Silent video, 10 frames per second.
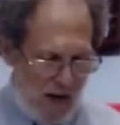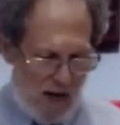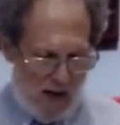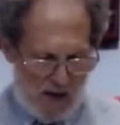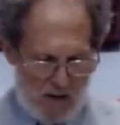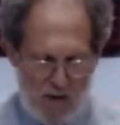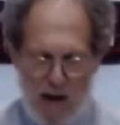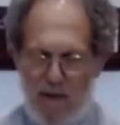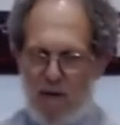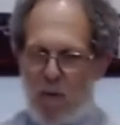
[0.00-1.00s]
uh,
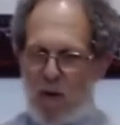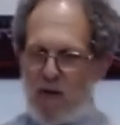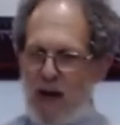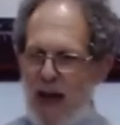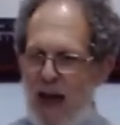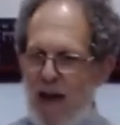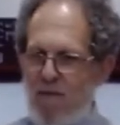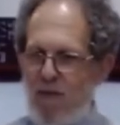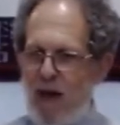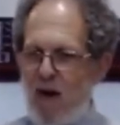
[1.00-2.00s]
everyone to
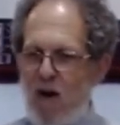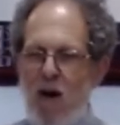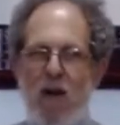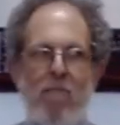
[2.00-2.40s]
have their,